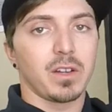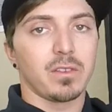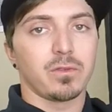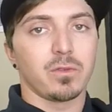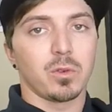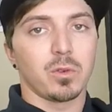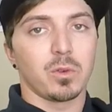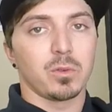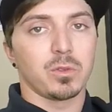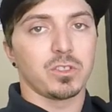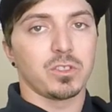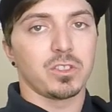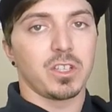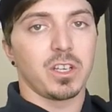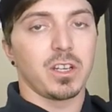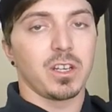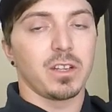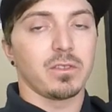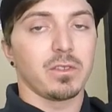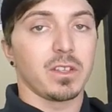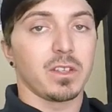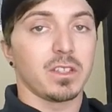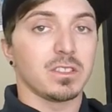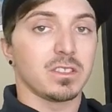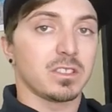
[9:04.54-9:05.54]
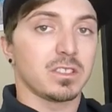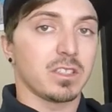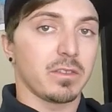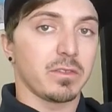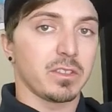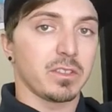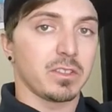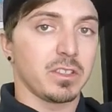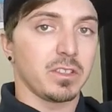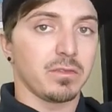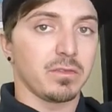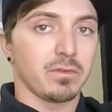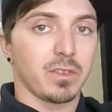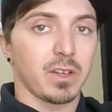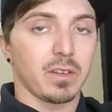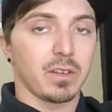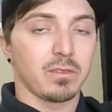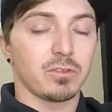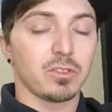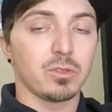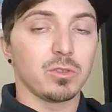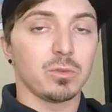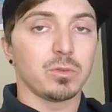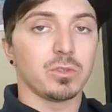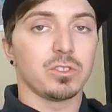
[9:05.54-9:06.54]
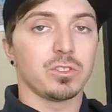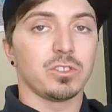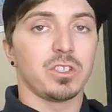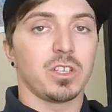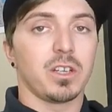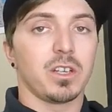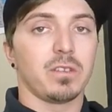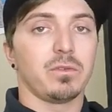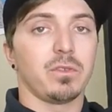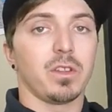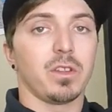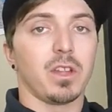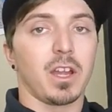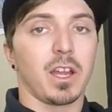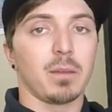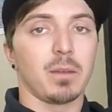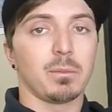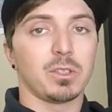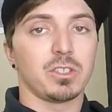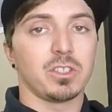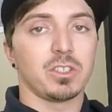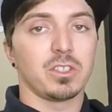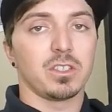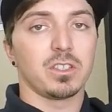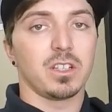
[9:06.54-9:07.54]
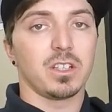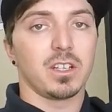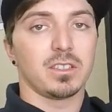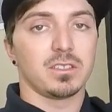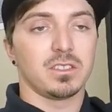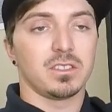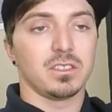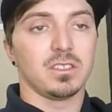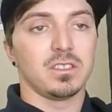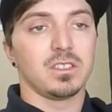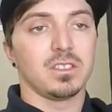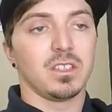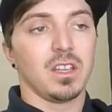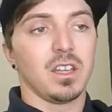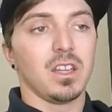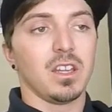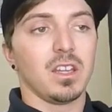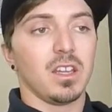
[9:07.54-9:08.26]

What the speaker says: 4-wheel drive and 17.5 2-wheel drive for the amateur classes.